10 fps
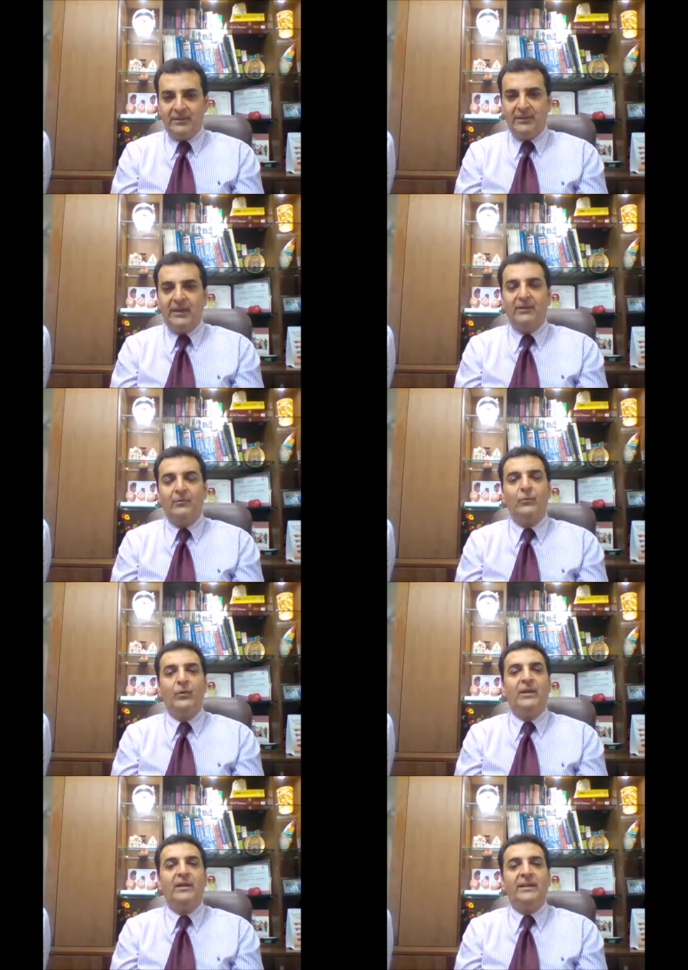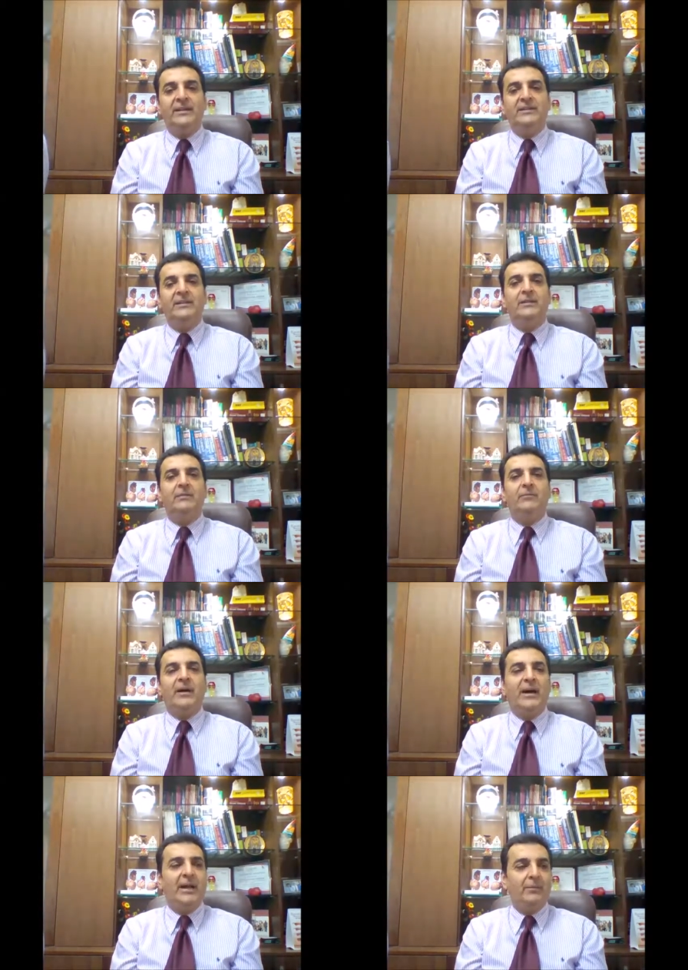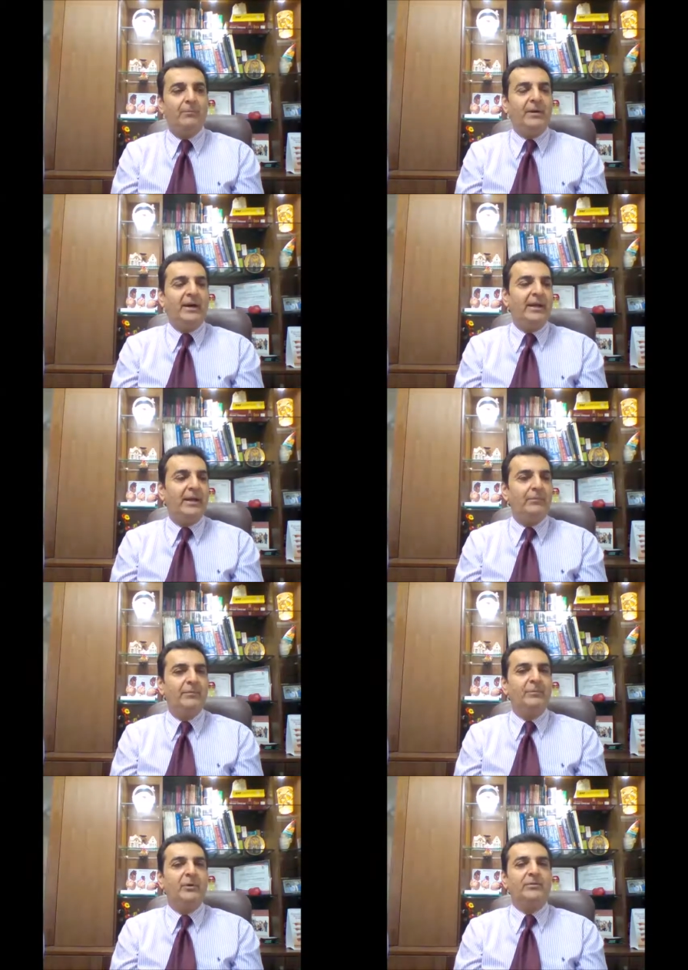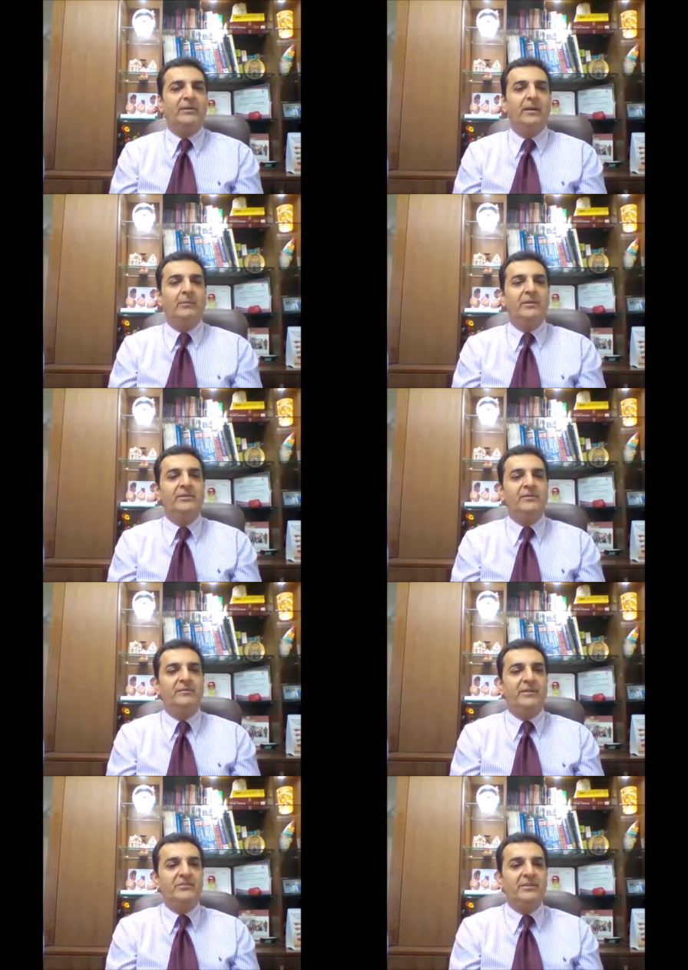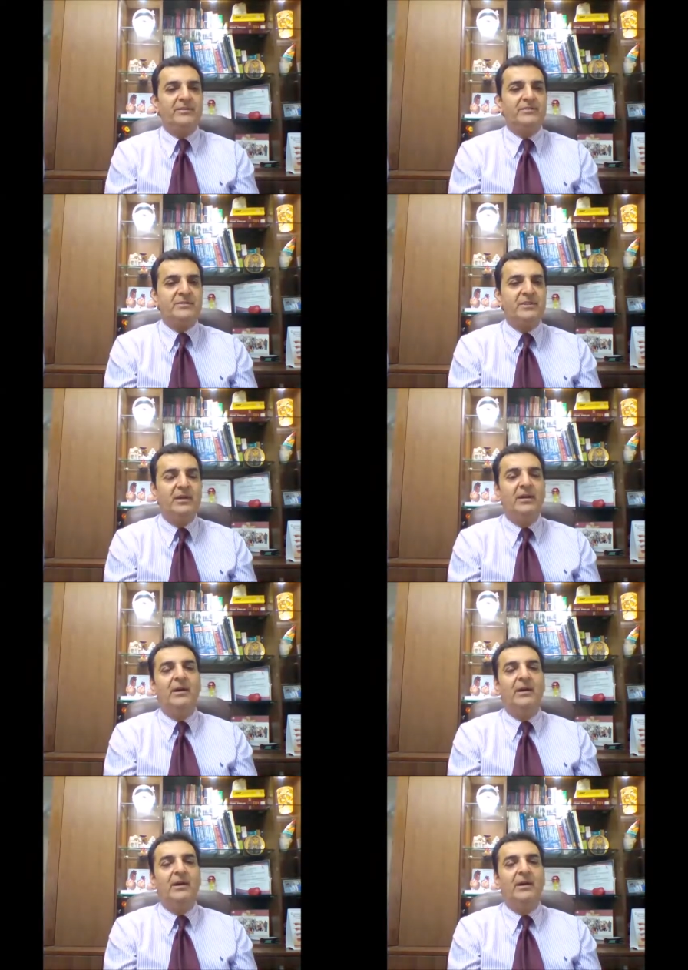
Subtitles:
Yeah, well, because I am an interventionist,